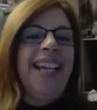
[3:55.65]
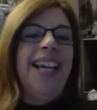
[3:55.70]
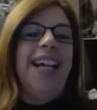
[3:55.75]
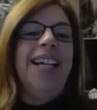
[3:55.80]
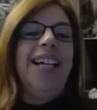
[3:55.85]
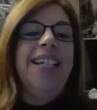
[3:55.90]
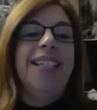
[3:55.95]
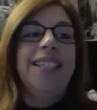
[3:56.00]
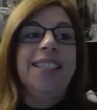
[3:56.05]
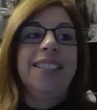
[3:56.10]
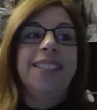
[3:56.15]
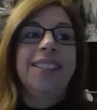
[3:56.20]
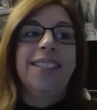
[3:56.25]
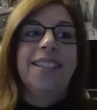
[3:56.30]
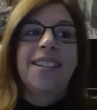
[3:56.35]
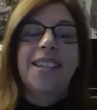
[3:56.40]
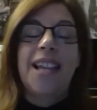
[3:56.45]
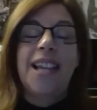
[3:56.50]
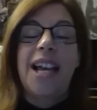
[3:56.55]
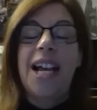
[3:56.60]
and
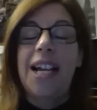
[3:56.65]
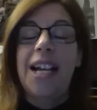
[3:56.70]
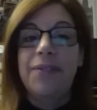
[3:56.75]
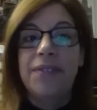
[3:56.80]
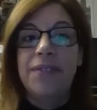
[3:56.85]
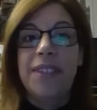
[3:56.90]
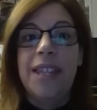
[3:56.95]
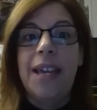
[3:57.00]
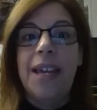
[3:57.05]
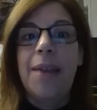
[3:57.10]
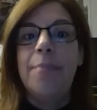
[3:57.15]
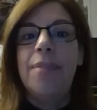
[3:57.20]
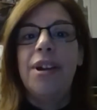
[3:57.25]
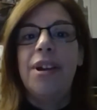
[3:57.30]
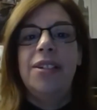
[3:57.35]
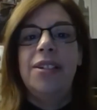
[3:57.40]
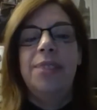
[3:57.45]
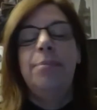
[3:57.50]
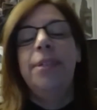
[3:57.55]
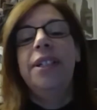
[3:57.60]
to have them
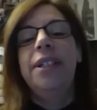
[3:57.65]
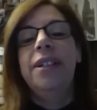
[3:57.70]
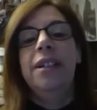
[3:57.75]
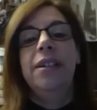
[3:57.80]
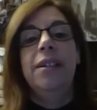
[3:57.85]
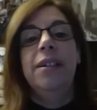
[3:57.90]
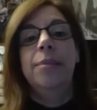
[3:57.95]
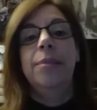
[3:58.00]
open up.